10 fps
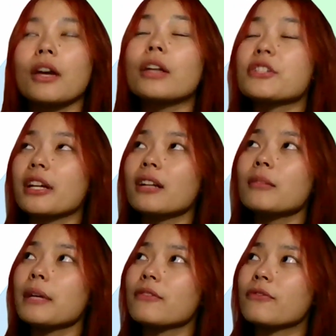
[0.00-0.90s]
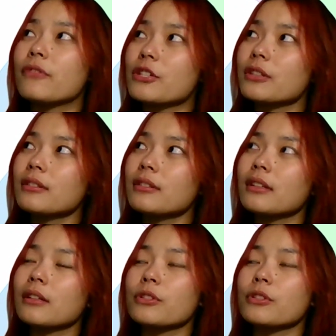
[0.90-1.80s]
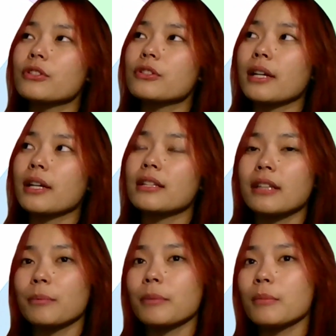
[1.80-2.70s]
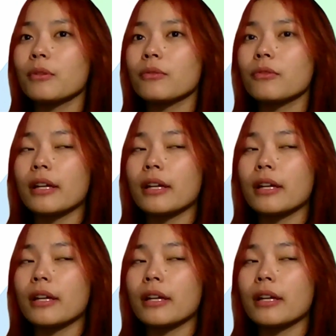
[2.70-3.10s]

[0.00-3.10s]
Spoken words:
and share my vision, which is to educate people,